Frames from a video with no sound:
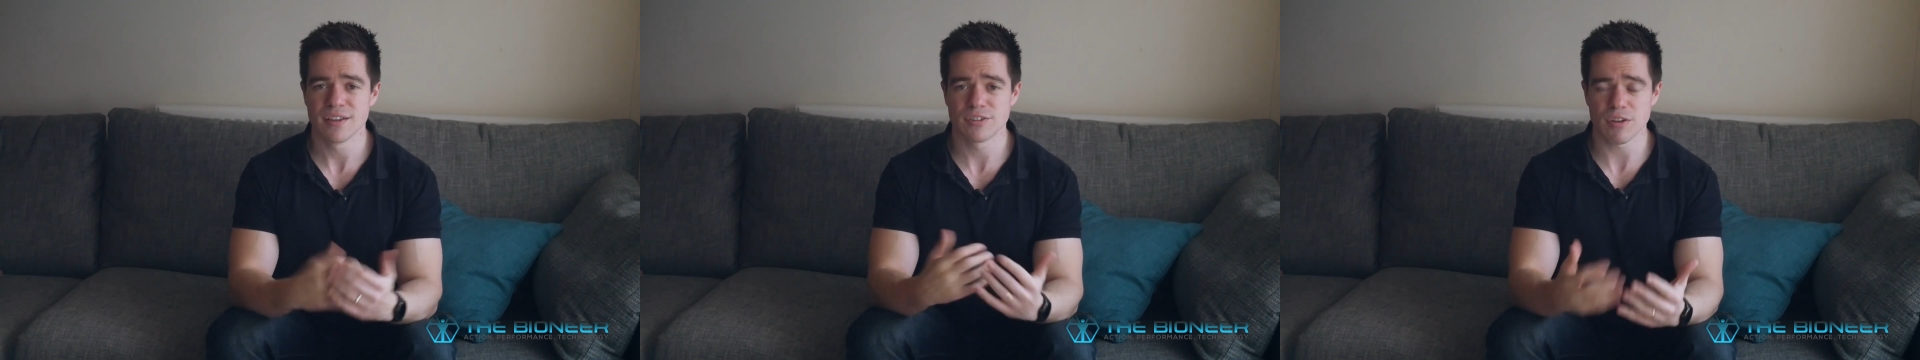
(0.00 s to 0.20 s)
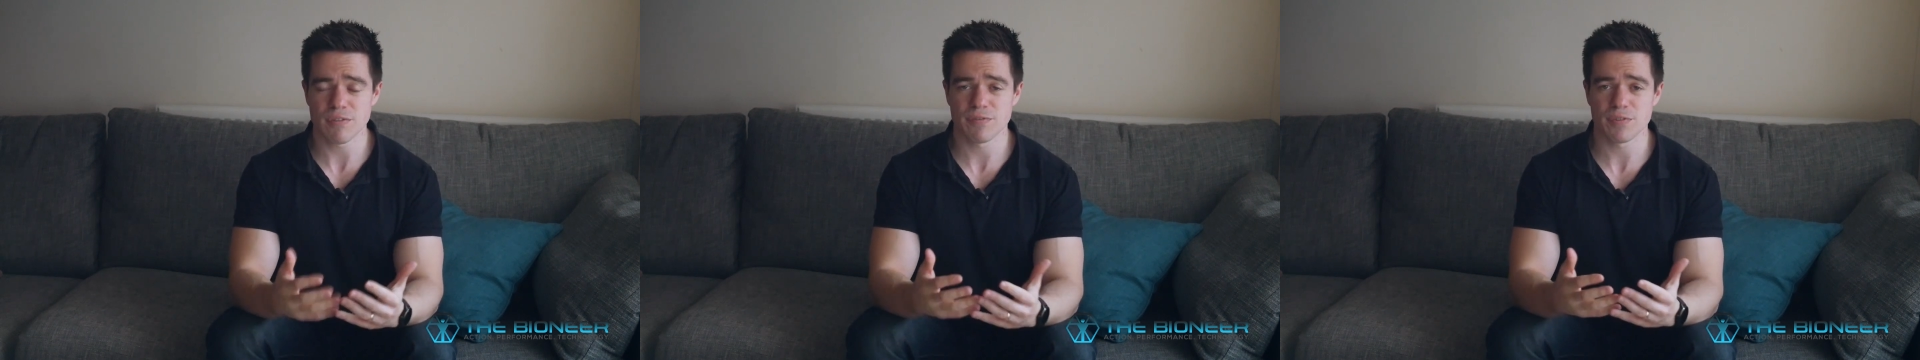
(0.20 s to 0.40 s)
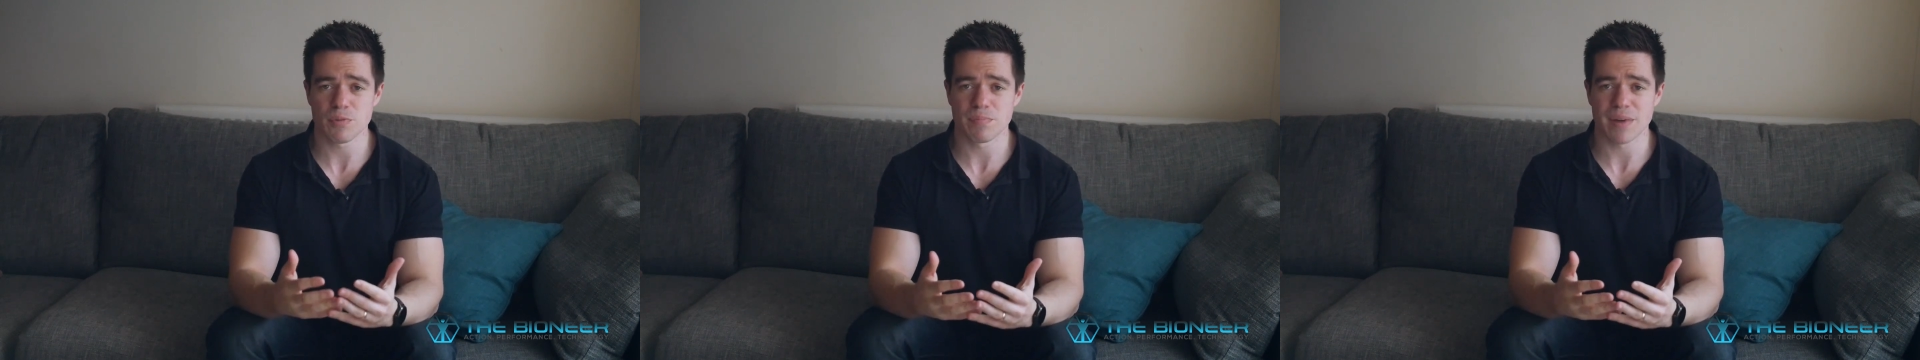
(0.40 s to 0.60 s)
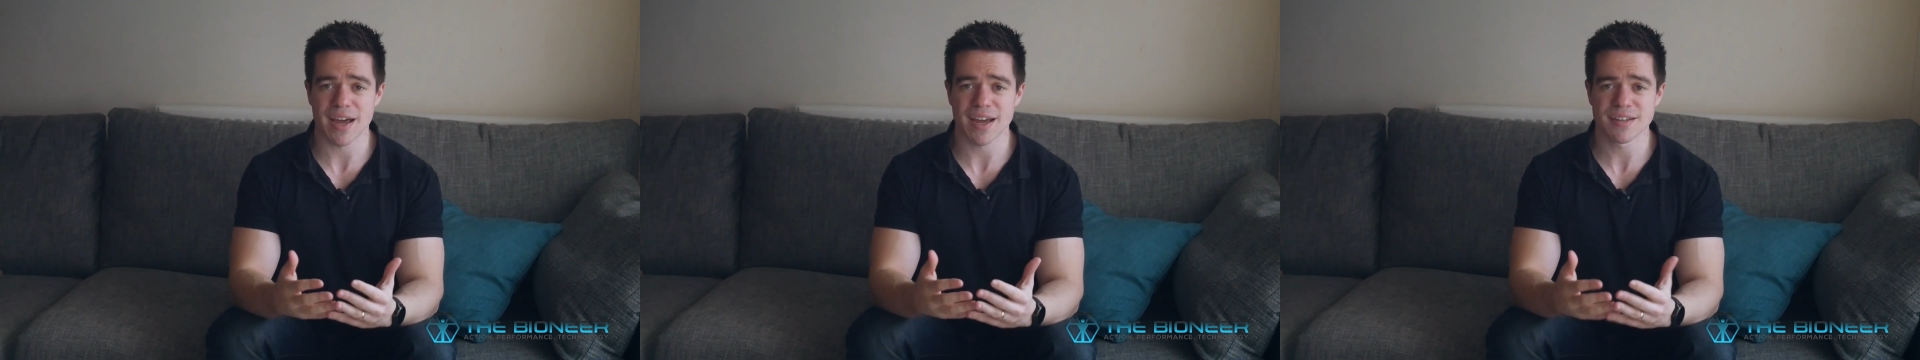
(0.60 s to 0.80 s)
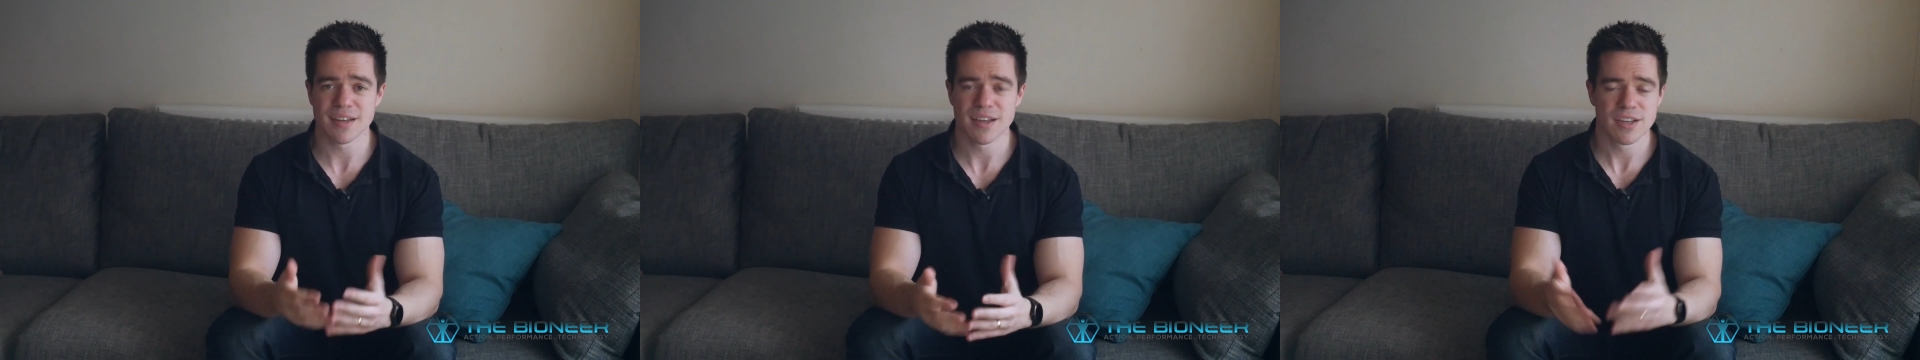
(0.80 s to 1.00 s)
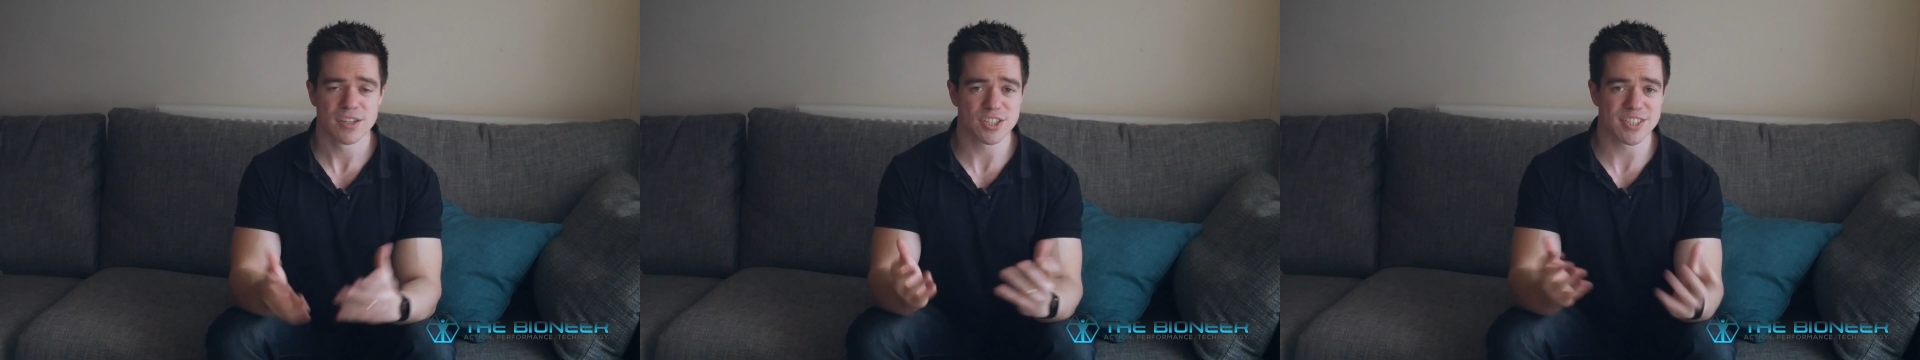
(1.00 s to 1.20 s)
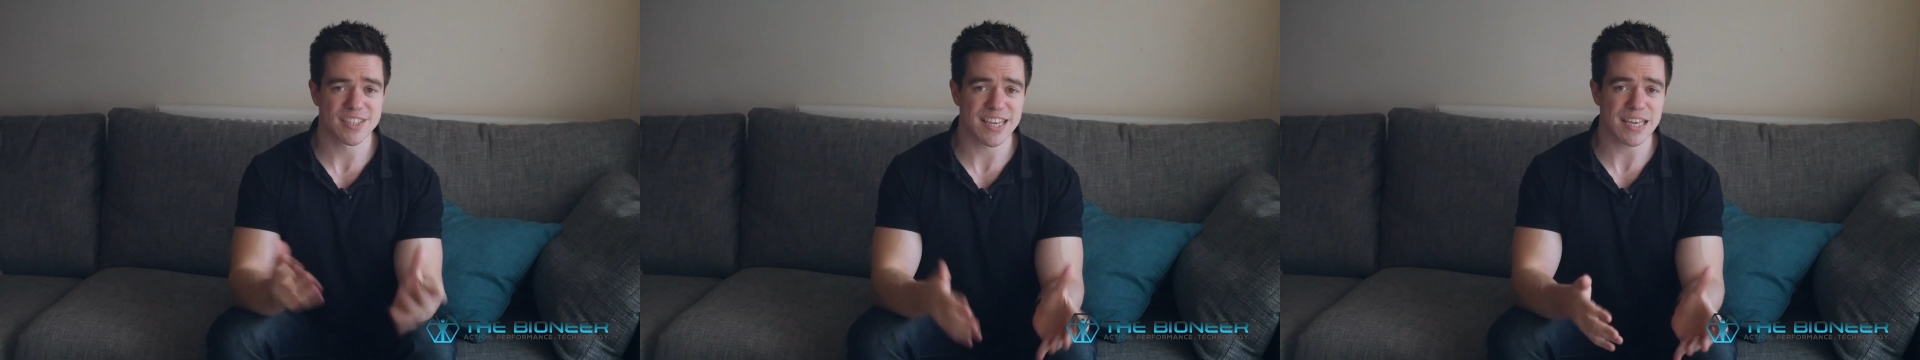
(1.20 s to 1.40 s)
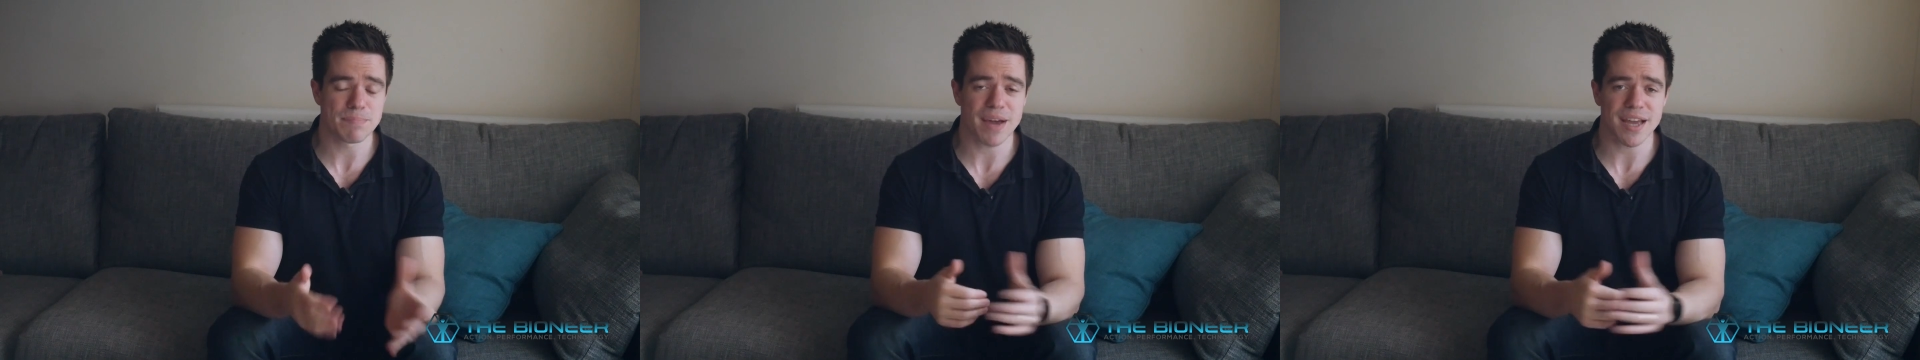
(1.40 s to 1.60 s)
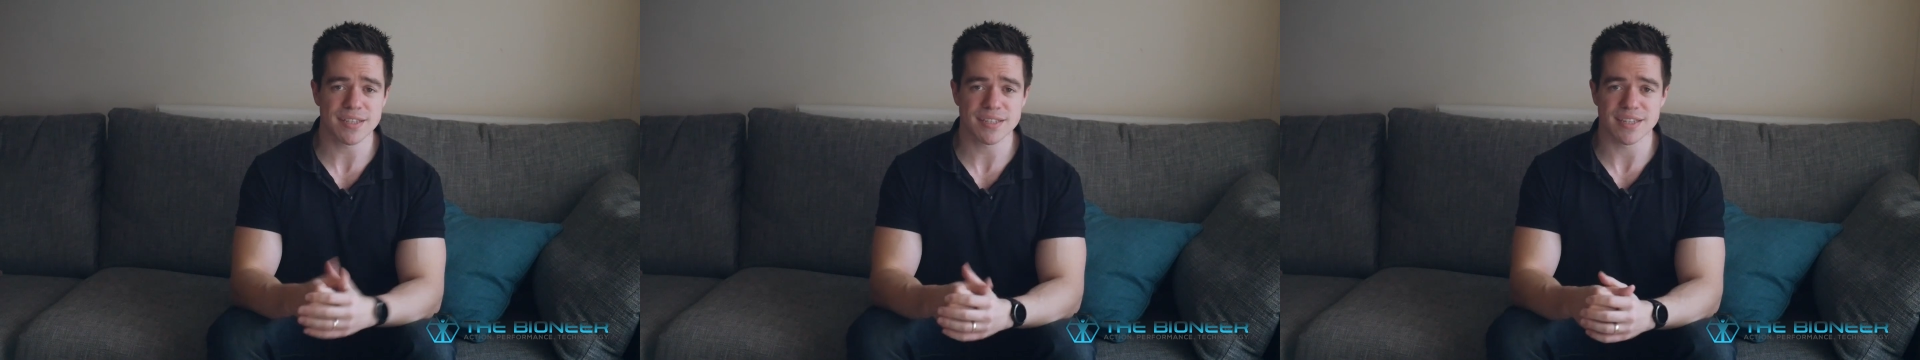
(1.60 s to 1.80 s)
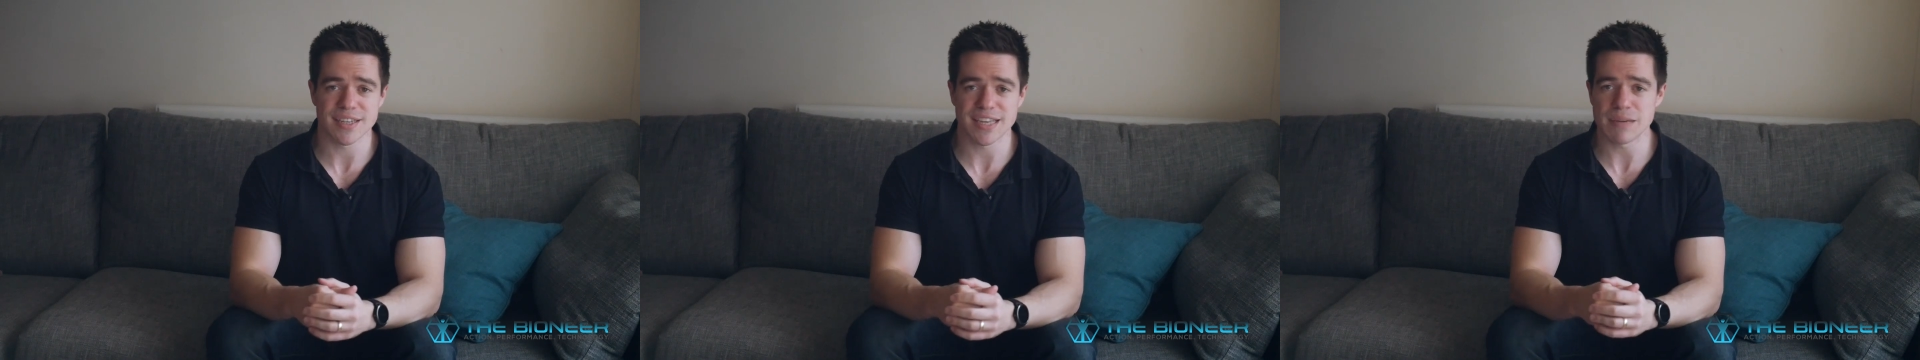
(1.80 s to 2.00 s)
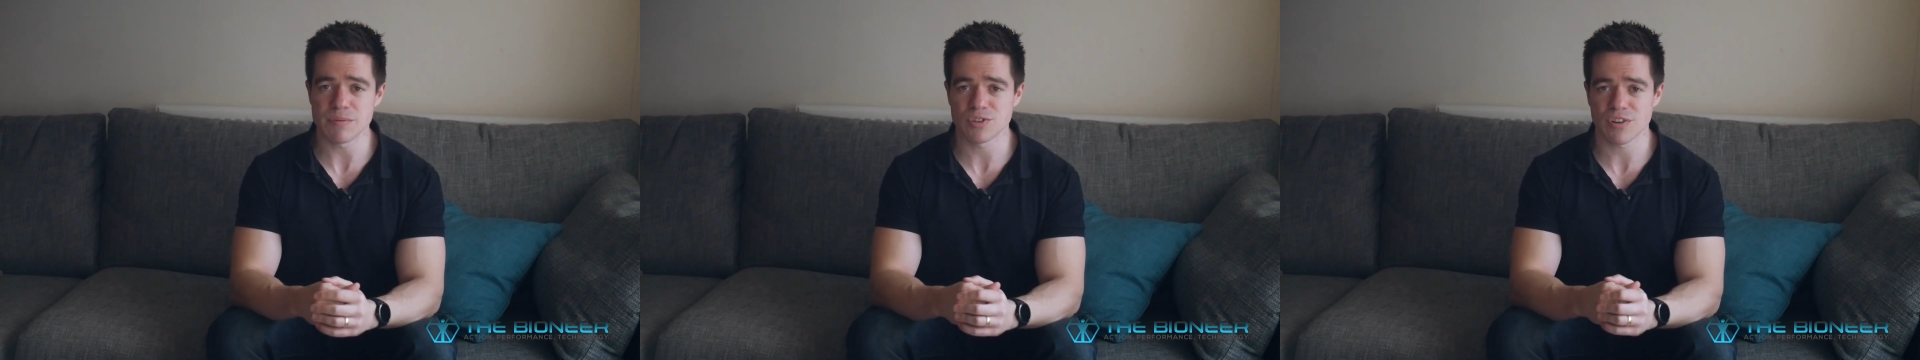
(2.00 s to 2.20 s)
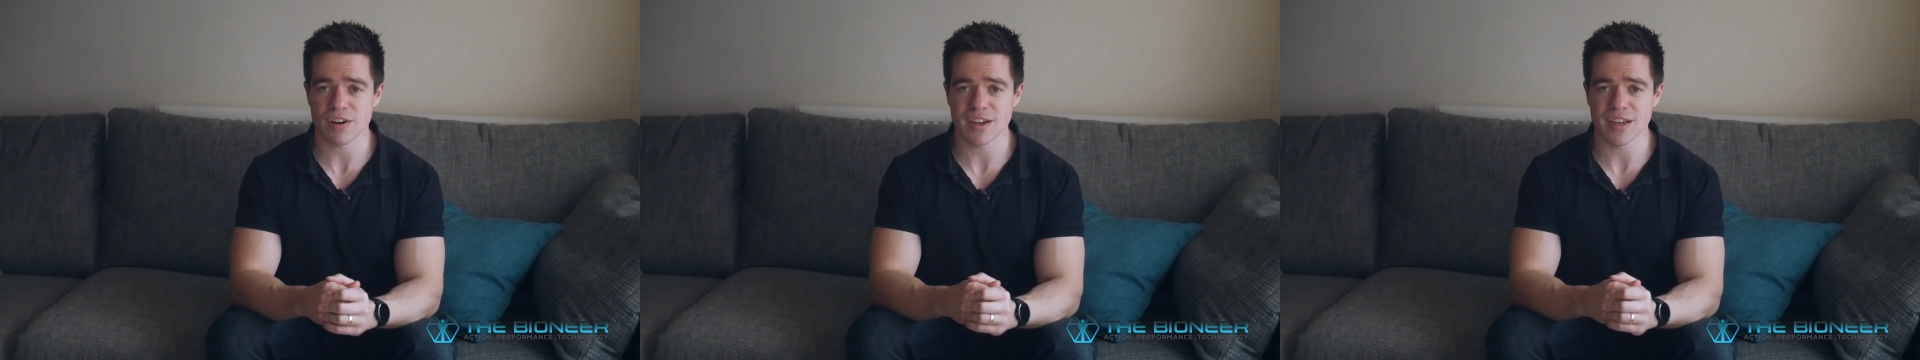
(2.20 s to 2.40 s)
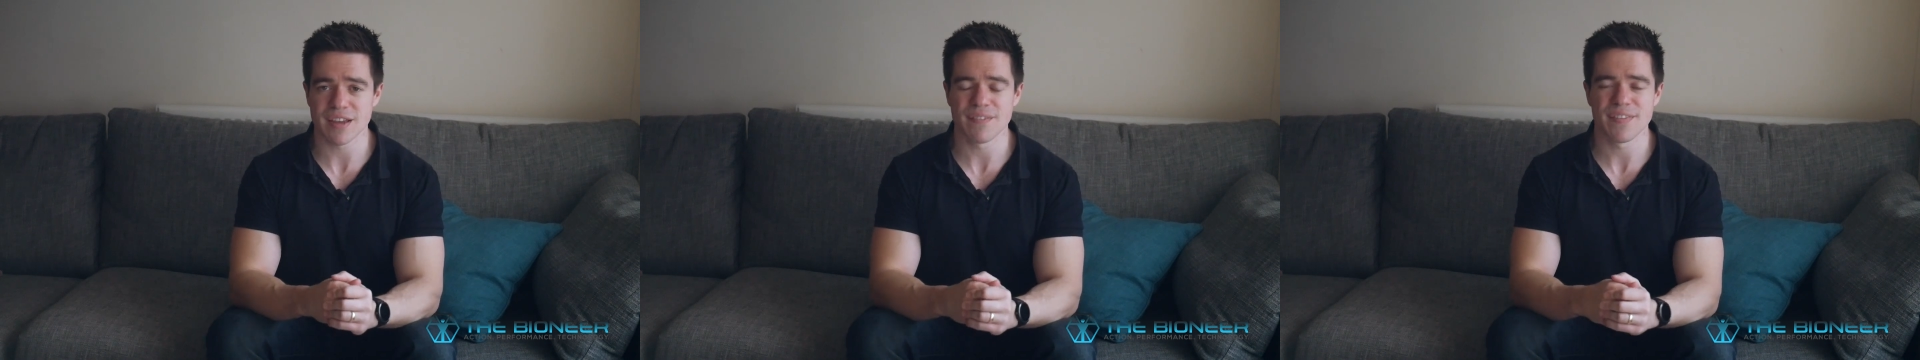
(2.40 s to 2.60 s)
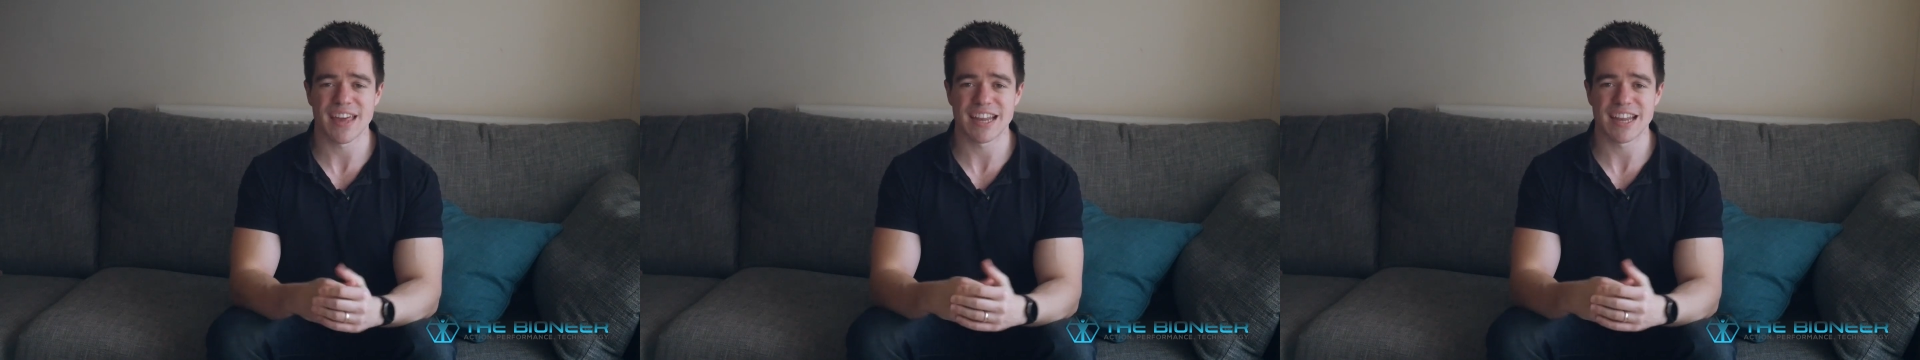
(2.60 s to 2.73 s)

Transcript: don't feel bad, just keep at it, keep trying,